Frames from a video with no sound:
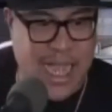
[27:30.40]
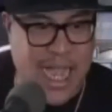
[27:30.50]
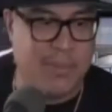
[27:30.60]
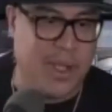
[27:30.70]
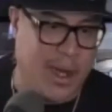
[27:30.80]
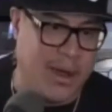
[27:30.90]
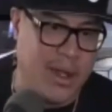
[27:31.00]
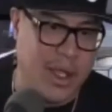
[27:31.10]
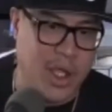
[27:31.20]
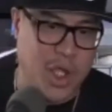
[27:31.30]
time there,
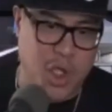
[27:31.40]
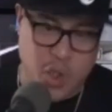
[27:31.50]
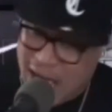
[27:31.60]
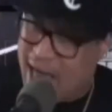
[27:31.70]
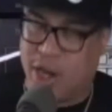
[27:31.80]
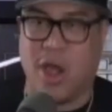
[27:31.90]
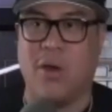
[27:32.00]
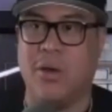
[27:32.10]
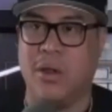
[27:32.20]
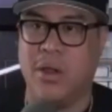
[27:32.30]
you got to
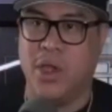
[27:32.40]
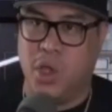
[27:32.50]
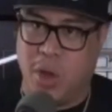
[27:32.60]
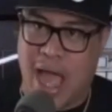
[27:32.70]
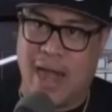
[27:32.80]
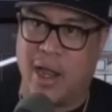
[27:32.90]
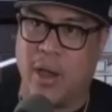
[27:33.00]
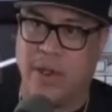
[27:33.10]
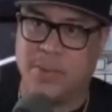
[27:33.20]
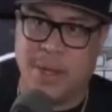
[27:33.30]
go. You got to
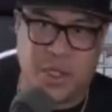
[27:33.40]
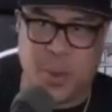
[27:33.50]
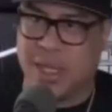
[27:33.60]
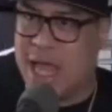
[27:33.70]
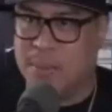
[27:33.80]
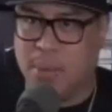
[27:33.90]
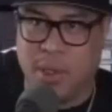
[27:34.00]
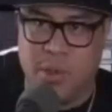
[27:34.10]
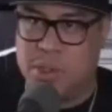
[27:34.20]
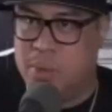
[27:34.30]
go, especially with
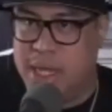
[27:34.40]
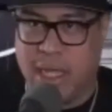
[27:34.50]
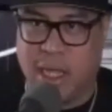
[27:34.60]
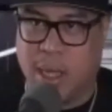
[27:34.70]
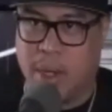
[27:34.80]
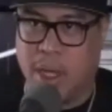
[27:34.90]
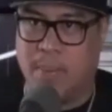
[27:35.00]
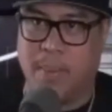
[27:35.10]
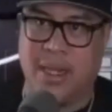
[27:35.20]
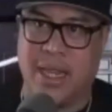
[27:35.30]
Lollapalooza weekend coming up. I mean,